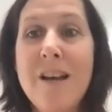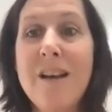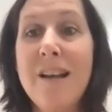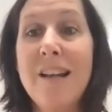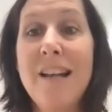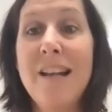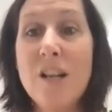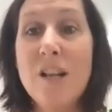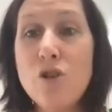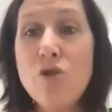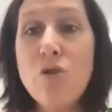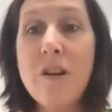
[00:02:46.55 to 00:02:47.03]

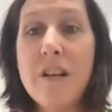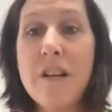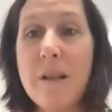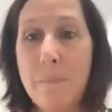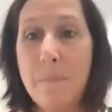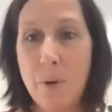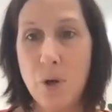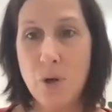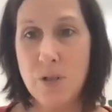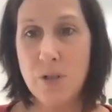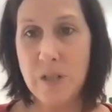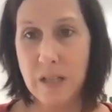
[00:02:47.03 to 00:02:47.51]
Literally, the
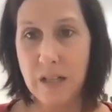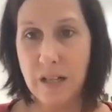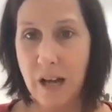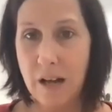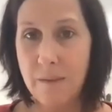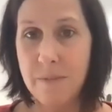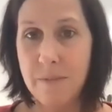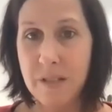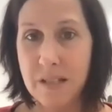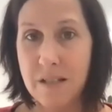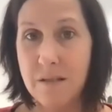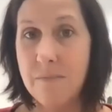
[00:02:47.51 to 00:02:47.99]
person
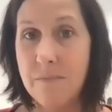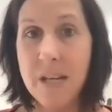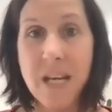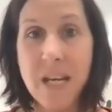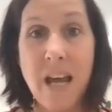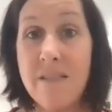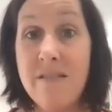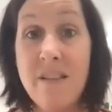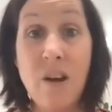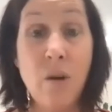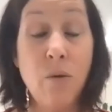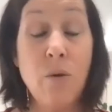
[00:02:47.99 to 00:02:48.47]
comes to me
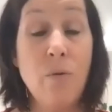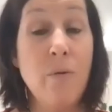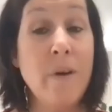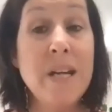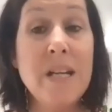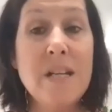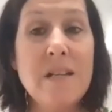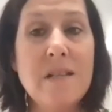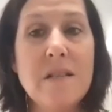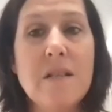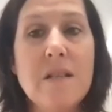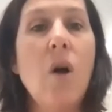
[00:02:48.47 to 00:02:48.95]
and they're
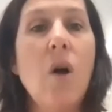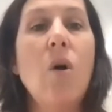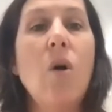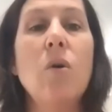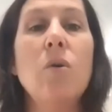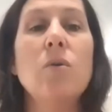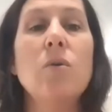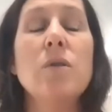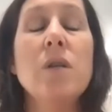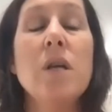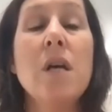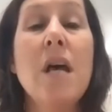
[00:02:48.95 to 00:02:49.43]
already
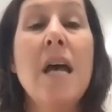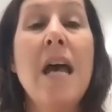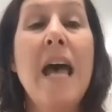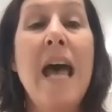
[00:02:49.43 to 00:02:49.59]
sold.